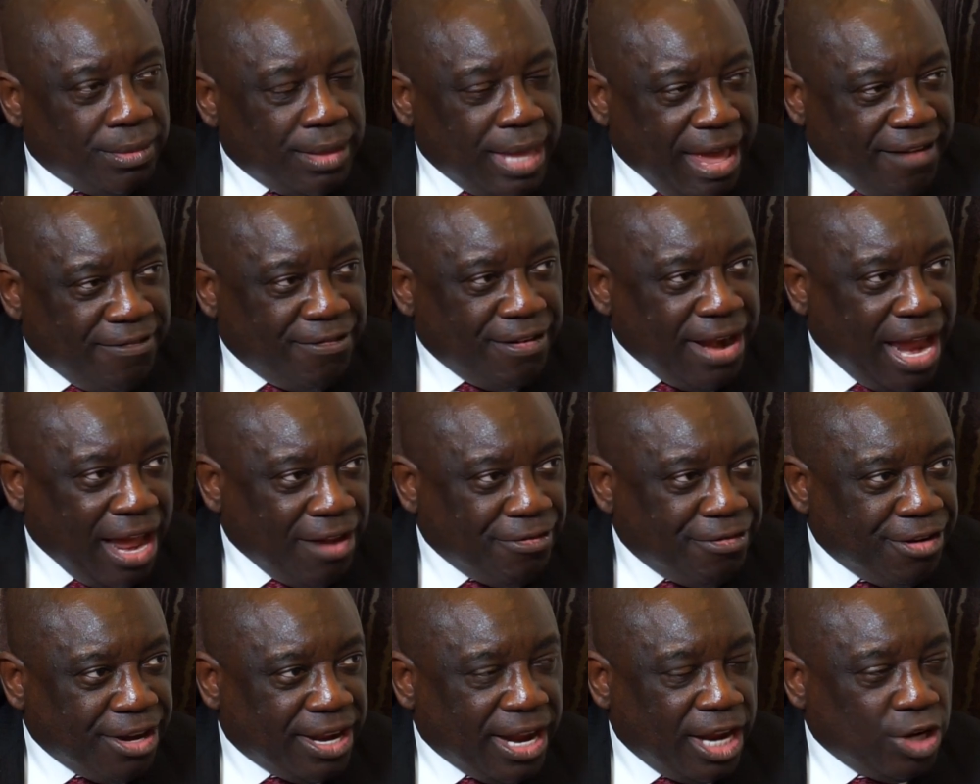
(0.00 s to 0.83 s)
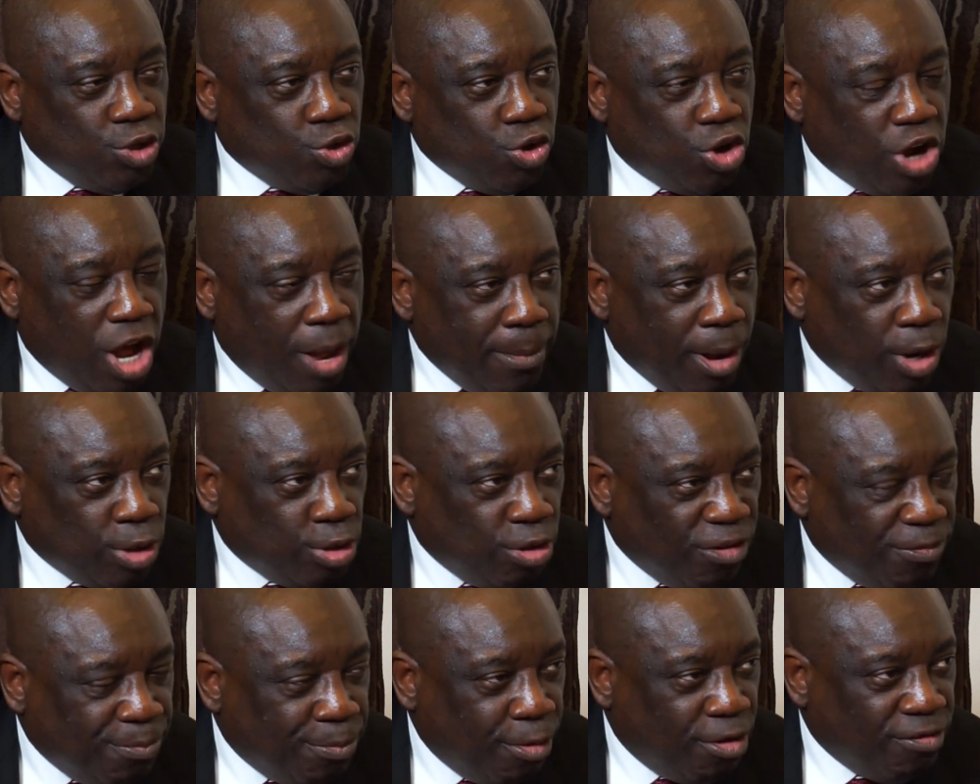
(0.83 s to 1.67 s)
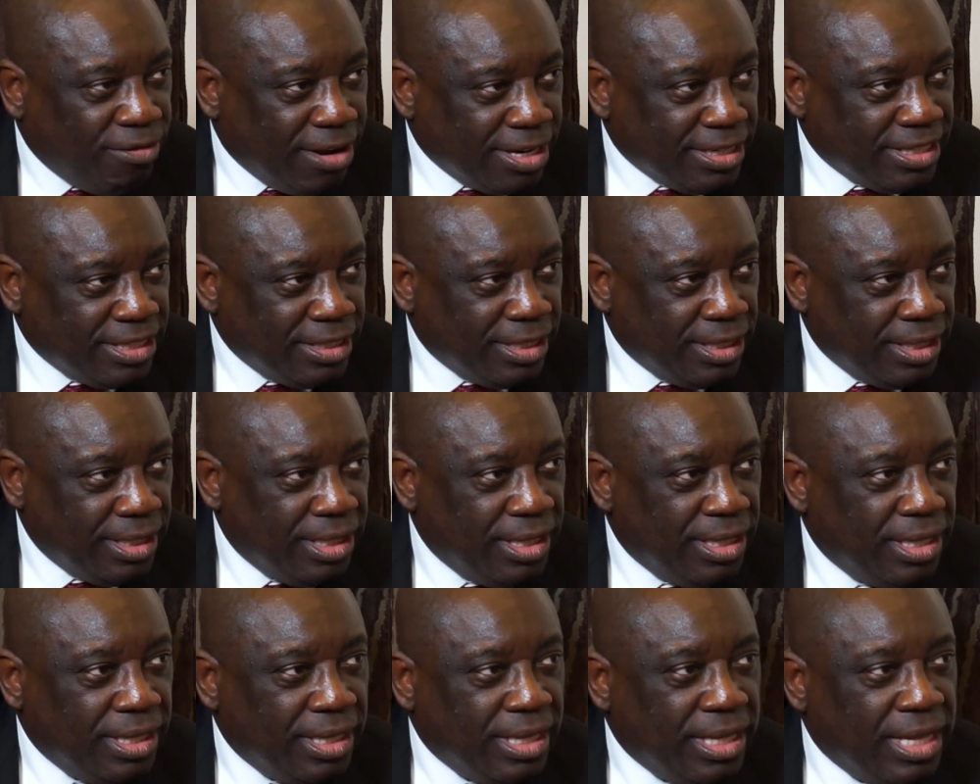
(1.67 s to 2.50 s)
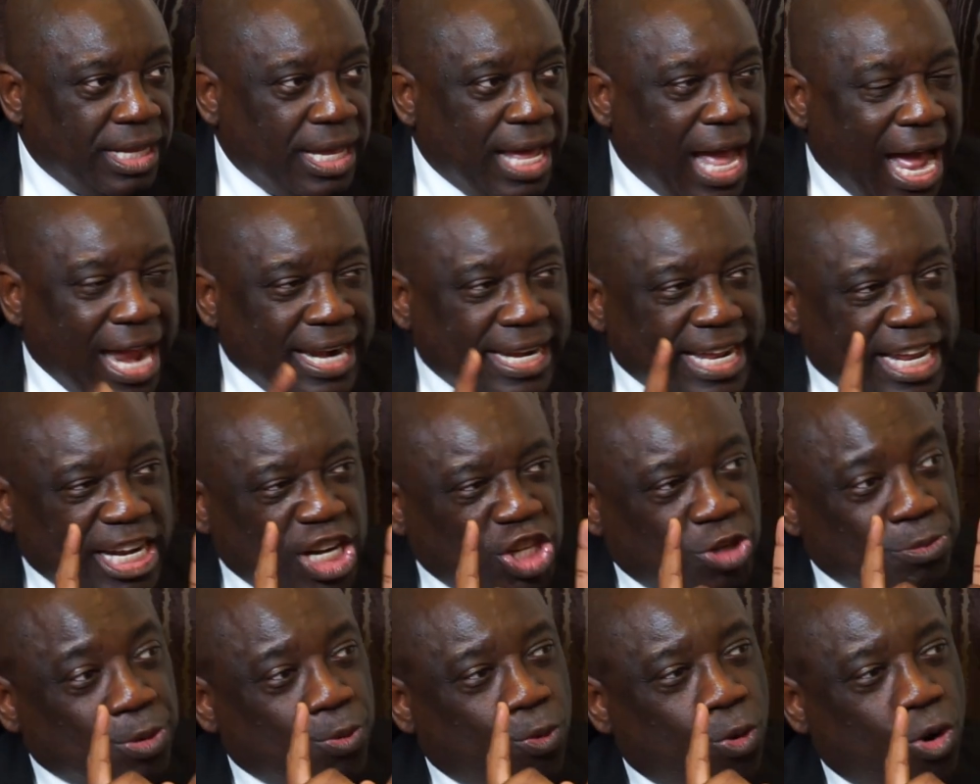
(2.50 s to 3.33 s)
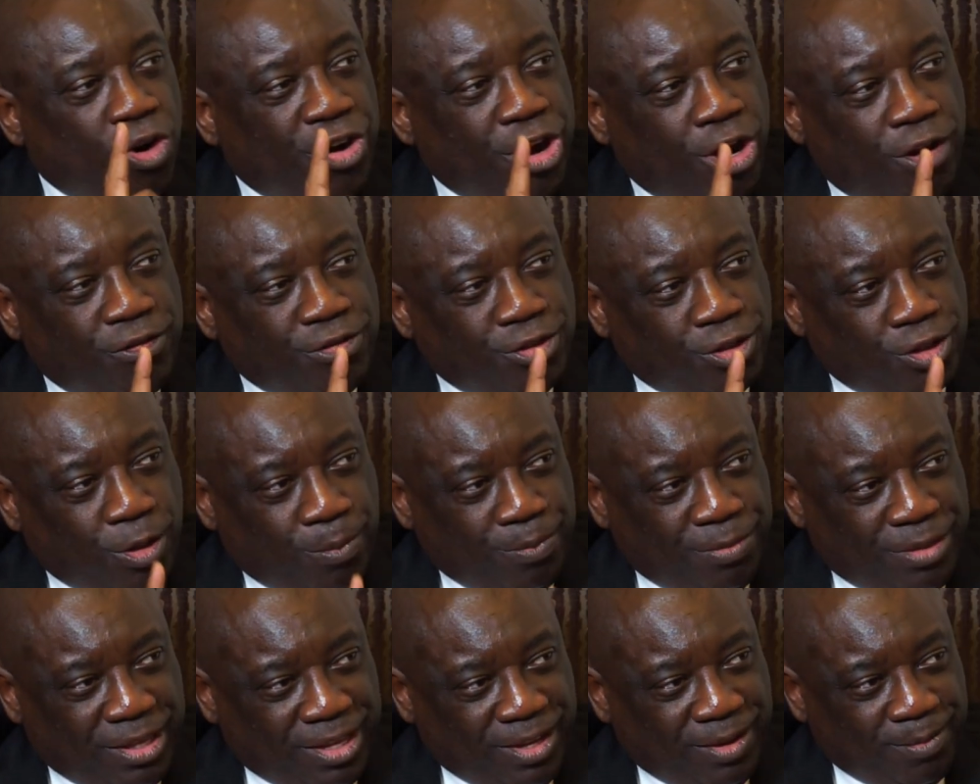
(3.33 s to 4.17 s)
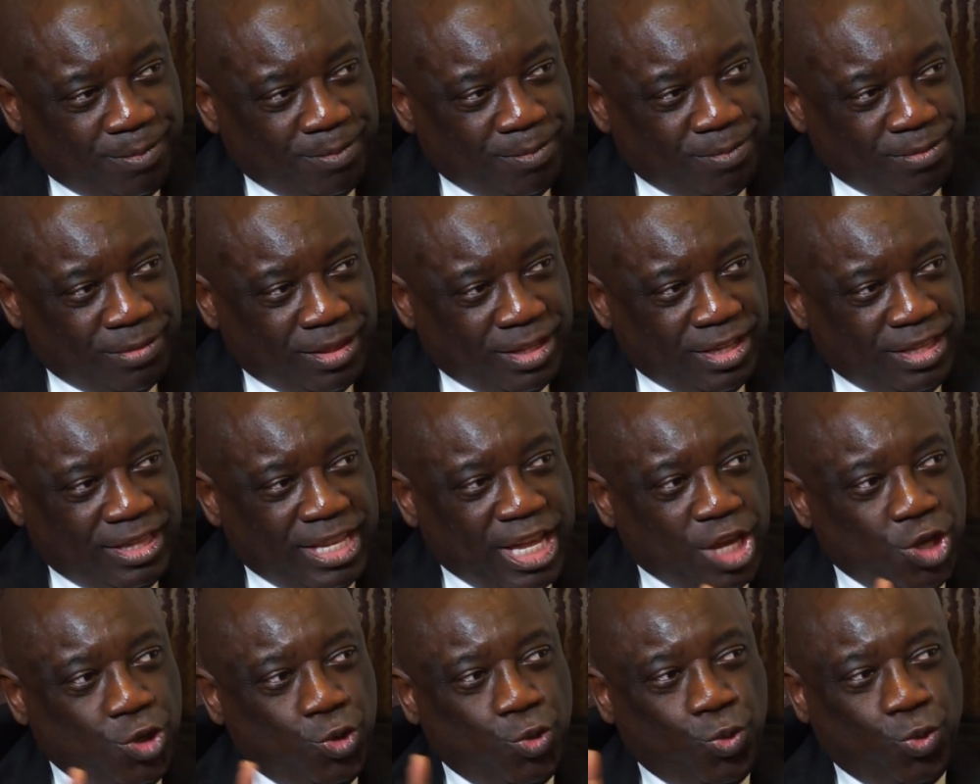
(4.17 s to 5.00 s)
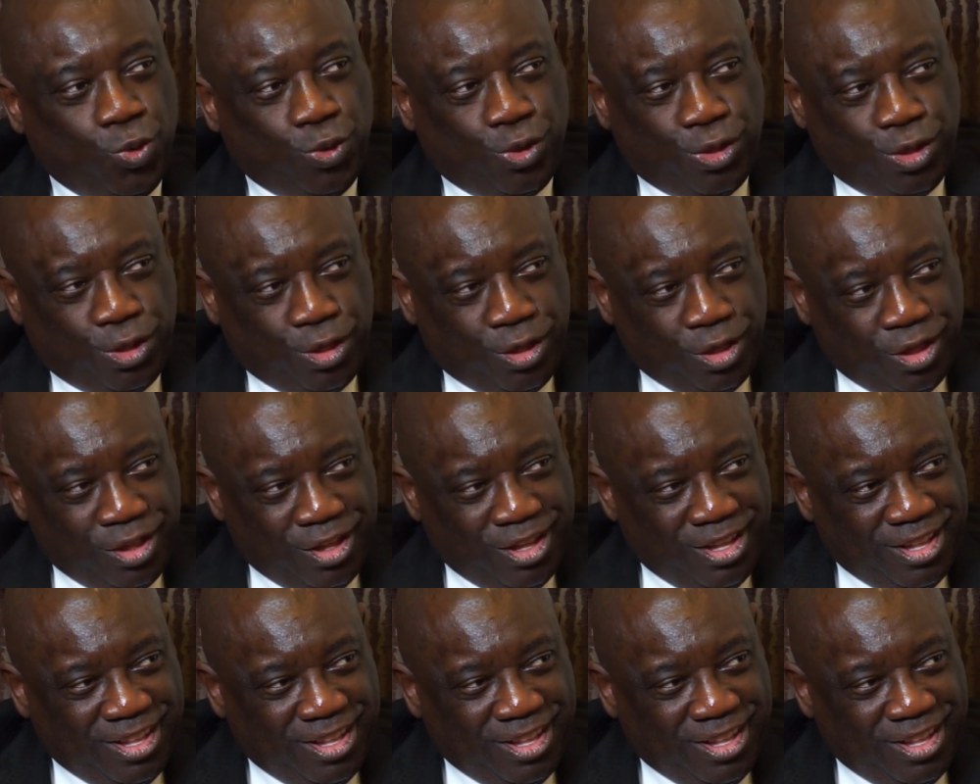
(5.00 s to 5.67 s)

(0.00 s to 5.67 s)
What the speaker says: every African to come out of poverty. And they need to be worried of something, the youth.